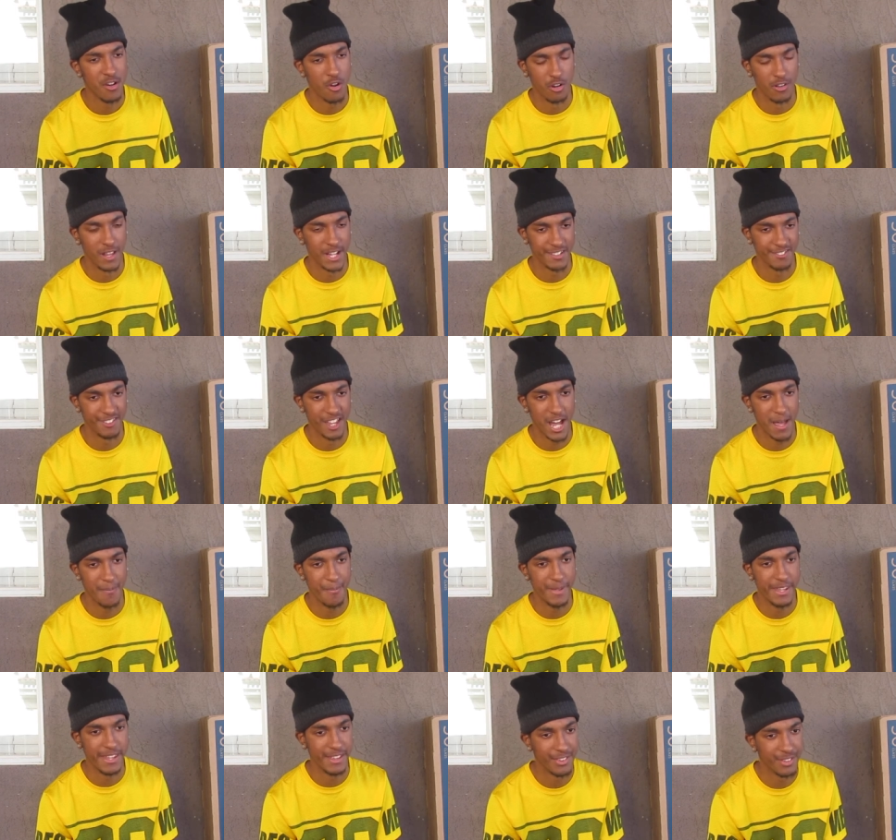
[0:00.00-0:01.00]
or like
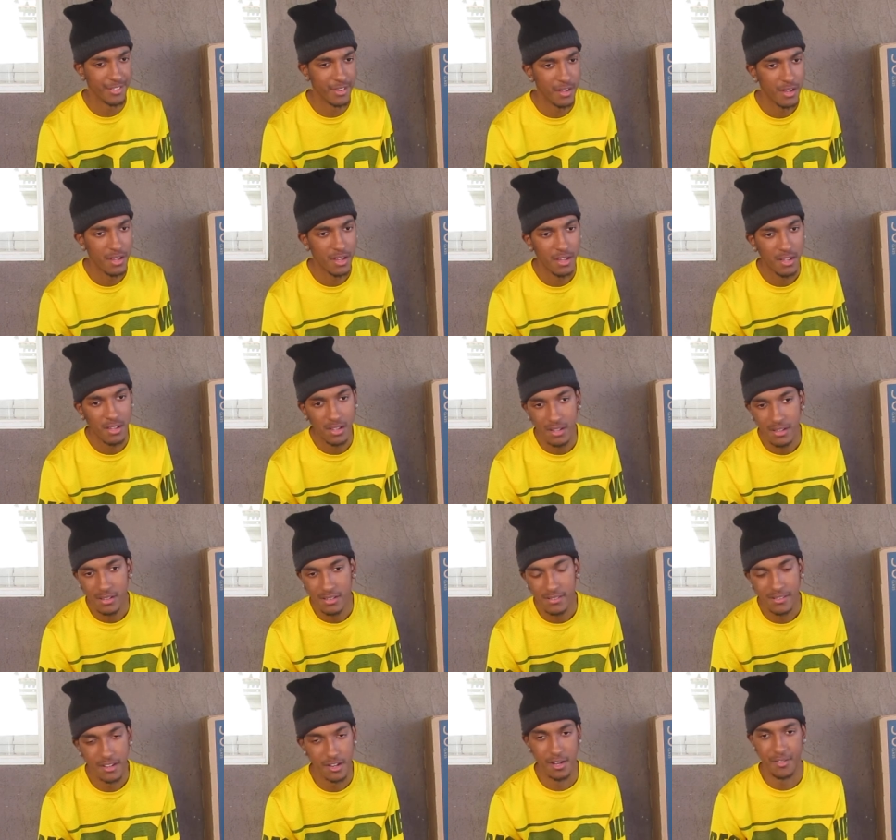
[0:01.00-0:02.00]
nine minutes.
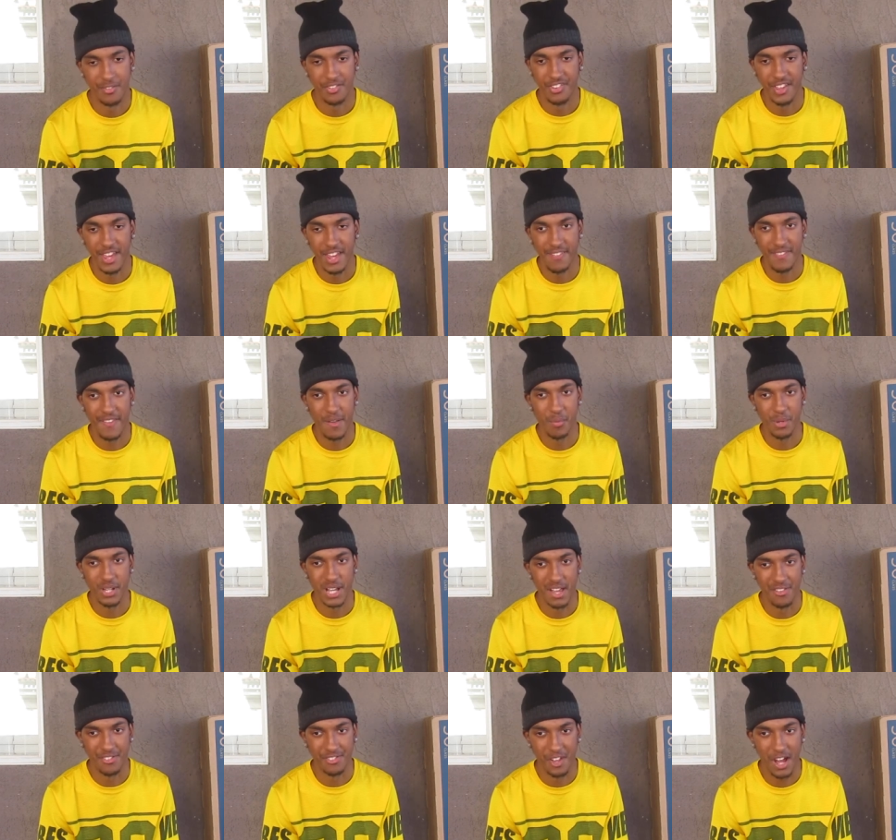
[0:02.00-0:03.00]
You know what I'm saying? And then we
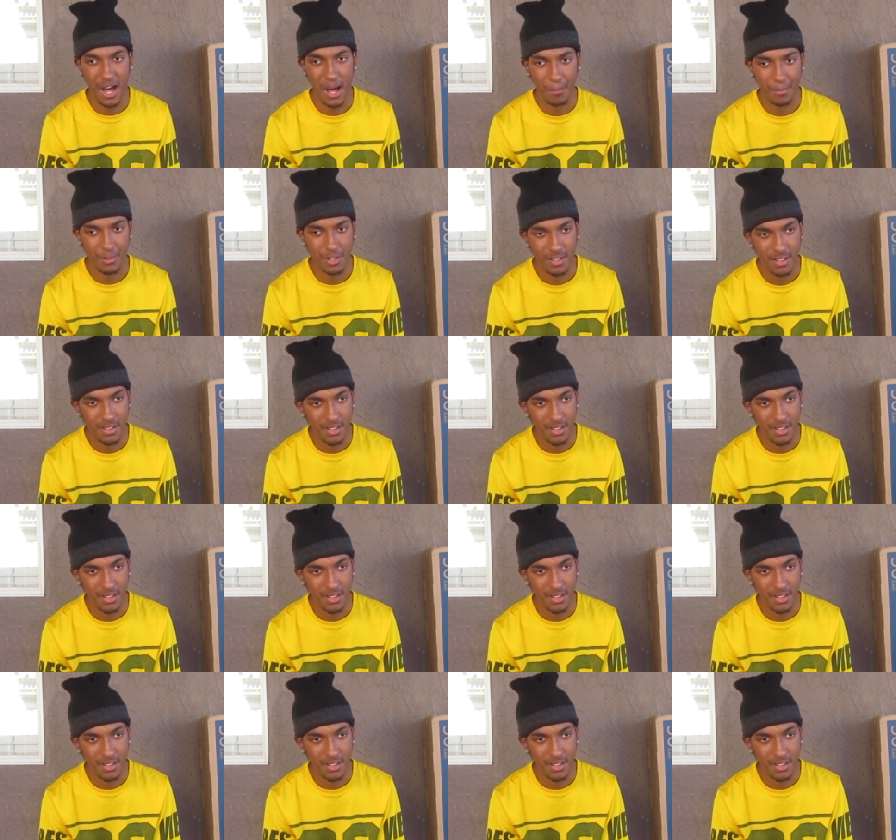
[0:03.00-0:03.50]
got stopped.